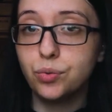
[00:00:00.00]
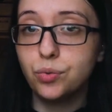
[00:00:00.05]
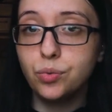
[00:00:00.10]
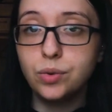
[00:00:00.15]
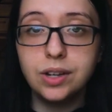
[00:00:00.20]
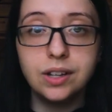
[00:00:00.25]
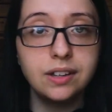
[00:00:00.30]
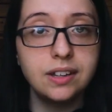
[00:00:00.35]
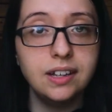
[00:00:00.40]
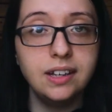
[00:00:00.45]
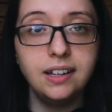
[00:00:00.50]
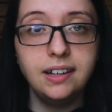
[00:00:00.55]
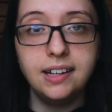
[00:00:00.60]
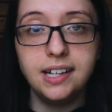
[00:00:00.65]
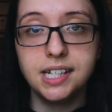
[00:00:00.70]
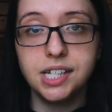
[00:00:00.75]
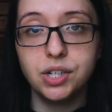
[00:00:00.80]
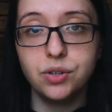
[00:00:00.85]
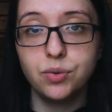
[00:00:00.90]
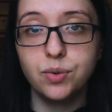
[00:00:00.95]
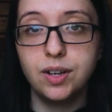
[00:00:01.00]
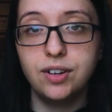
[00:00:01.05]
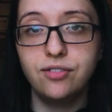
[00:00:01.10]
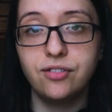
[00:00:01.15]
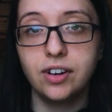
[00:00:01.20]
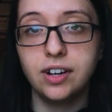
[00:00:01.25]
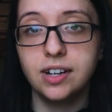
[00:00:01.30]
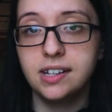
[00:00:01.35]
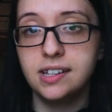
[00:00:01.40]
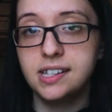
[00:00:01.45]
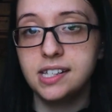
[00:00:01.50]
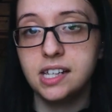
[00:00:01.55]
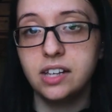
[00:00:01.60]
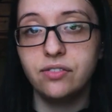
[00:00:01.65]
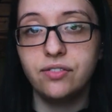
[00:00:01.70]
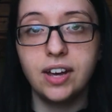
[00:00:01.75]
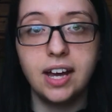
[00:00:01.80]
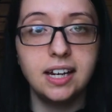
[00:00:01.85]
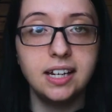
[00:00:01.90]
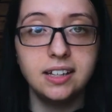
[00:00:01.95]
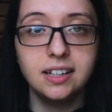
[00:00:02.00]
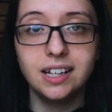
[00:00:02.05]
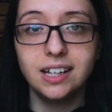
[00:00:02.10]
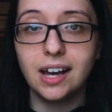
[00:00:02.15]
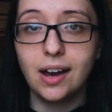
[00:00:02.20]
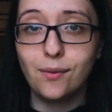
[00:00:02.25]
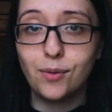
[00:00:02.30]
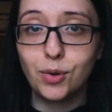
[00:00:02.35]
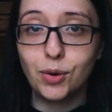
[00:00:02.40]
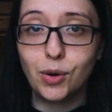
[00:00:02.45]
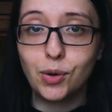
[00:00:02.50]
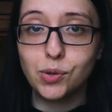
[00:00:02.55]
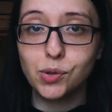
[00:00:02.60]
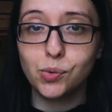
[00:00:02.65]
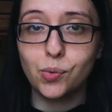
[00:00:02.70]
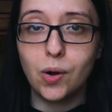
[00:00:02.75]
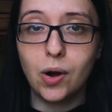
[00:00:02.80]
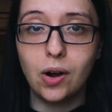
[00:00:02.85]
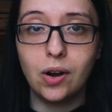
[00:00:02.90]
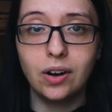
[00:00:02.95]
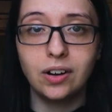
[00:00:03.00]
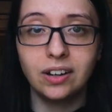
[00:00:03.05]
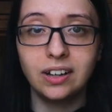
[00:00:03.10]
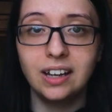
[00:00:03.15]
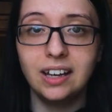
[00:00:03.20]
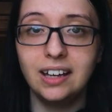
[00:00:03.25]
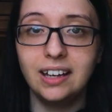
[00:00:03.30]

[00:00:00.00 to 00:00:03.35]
really easy refunds if anything ever goes wrong,